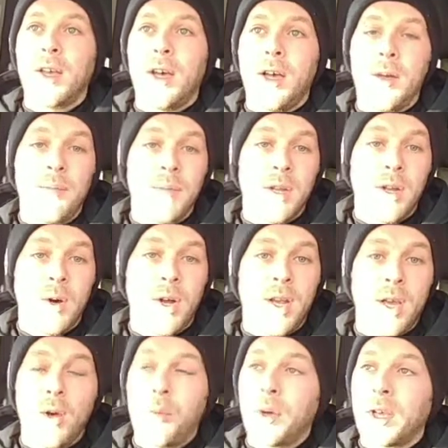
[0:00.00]
And
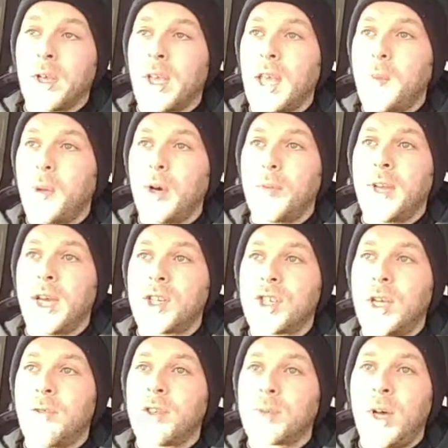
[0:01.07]
I hope he can keep it up next
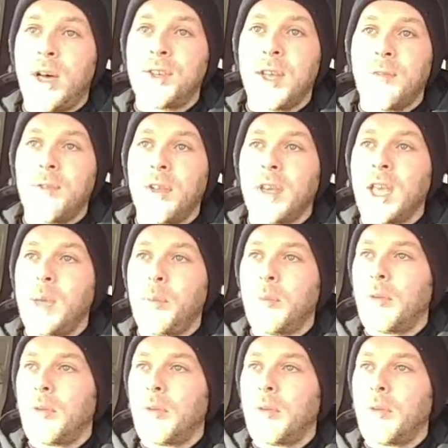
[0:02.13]
year as well. I'll definitely keep him